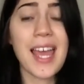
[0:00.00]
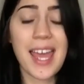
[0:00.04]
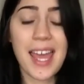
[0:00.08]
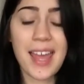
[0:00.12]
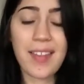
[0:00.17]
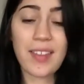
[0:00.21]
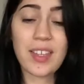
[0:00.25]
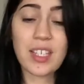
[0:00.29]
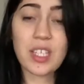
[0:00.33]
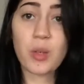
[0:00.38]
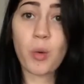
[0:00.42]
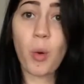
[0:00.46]

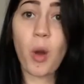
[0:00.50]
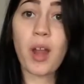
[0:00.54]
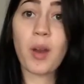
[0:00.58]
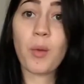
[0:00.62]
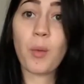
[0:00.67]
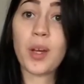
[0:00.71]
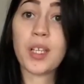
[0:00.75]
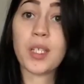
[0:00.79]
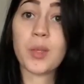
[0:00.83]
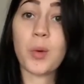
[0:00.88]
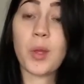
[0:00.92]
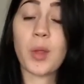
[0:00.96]
and this one
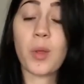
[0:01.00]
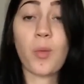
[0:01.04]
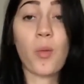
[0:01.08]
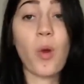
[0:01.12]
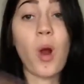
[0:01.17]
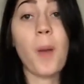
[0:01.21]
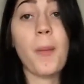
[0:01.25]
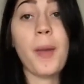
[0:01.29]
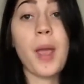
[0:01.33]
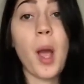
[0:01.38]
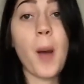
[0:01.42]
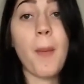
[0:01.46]
was with
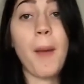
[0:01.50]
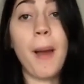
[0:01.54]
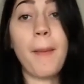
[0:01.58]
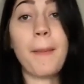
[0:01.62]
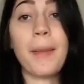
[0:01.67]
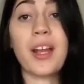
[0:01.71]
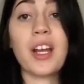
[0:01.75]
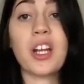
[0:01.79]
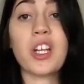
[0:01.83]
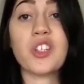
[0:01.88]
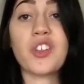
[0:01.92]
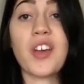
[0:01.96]
Romeo, my
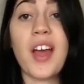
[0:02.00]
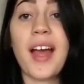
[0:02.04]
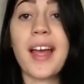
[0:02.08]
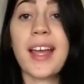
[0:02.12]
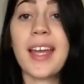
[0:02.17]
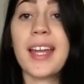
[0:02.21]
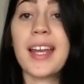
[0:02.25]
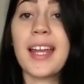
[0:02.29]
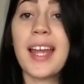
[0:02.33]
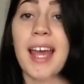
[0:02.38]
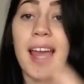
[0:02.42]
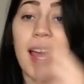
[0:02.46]
bearded
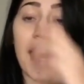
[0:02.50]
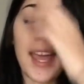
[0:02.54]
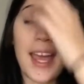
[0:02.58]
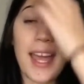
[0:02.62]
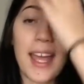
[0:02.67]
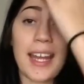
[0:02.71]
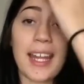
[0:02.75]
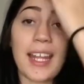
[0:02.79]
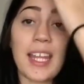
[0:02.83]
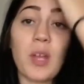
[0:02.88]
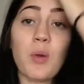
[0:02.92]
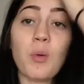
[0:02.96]
dragon,
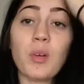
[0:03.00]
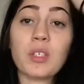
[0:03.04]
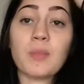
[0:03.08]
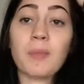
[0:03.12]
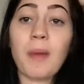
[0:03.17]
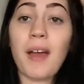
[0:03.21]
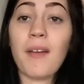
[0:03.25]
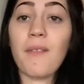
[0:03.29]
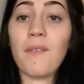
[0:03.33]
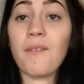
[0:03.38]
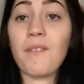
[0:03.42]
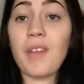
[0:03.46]
and he was
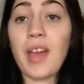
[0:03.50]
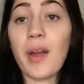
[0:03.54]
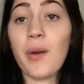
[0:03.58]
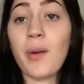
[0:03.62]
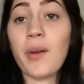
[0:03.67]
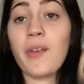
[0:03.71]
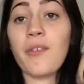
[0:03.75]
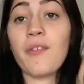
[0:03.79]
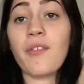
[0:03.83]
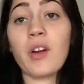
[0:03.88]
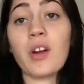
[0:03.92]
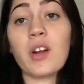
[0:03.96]
my
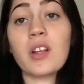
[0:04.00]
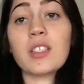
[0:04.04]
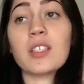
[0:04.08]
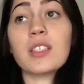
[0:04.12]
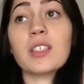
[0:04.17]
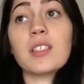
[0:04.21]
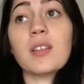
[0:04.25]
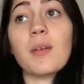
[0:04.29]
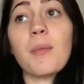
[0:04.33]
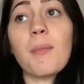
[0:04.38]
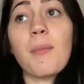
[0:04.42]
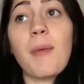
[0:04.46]
very
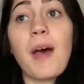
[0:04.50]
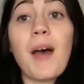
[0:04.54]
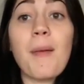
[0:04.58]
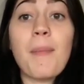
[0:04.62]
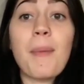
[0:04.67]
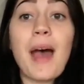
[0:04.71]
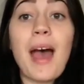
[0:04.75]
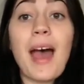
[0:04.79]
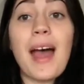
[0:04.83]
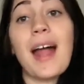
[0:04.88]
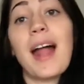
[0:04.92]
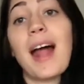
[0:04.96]
first
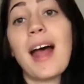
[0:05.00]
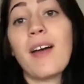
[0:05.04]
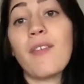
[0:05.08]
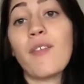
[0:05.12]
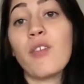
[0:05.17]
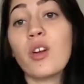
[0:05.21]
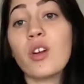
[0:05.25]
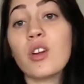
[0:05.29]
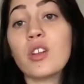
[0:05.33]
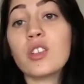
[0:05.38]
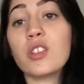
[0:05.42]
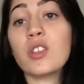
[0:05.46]
pet
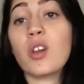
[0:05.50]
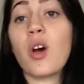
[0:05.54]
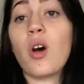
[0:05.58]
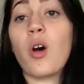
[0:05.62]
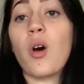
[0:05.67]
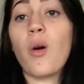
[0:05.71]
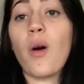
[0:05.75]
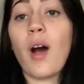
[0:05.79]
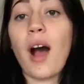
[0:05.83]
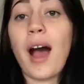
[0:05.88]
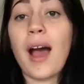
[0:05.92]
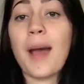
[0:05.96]
ever,
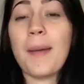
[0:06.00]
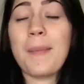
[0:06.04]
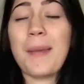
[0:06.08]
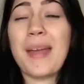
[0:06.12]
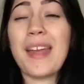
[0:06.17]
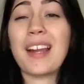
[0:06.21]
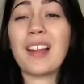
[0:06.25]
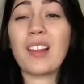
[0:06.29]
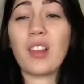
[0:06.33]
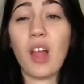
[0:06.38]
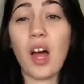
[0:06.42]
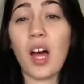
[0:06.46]
so I
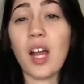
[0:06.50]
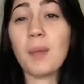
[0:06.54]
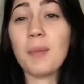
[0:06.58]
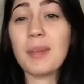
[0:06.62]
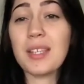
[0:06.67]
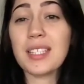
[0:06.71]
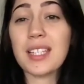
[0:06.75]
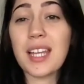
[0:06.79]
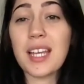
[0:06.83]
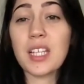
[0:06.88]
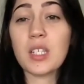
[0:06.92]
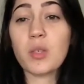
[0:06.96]
made a lot of
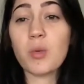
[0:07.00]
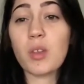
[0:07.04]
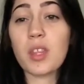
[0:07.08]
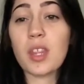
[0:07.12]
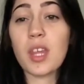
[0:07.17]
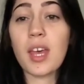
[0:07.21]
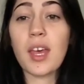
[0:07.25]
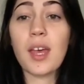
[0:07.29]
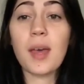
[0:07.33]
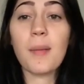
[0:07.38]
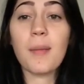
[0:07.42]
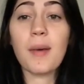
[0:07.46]
mistakes with
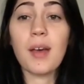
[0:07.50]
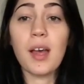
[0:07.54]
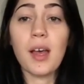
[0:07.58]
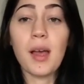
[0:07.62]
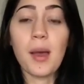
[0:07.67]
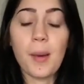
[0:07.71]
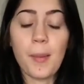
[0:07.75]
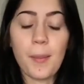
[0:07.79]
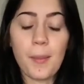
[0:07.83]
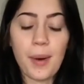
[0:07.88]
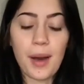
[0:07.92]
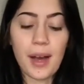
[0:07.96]
him,
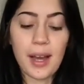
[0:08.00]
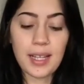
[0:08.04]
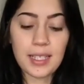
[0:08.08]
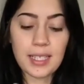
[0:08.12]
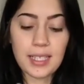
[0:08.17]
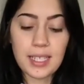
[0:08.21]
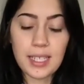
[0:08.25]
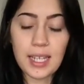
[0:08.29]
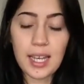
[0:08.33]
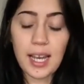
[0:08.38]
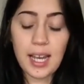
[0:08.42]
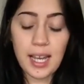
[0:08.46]

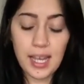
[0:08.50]
but